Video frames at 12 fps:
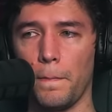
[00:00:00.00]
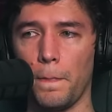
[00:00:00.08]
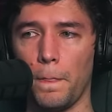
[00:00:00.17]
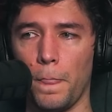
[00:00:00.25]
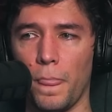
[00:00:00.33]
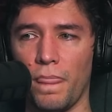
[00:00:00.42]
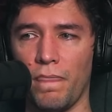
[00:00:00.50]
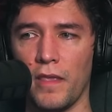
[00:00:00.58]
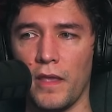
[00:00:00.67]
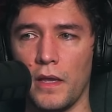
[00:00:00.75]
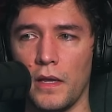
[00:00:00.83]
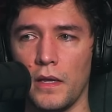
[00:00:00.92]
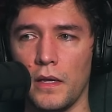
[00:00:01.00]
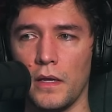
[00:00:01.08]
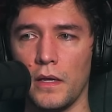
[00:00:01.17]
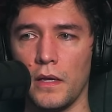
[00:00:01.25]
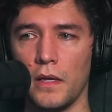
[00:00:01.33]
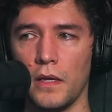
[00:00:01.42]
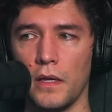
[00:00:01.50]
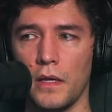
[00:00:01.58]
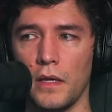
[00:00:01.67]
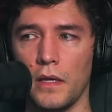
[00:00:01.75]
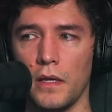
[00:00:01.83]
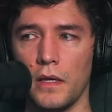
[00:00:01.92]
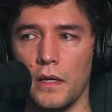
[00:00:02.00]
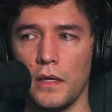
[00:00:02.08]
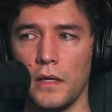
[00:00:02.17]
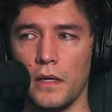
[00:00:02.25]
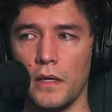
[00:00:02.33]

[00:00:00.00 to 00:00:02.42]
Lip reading: [no speech]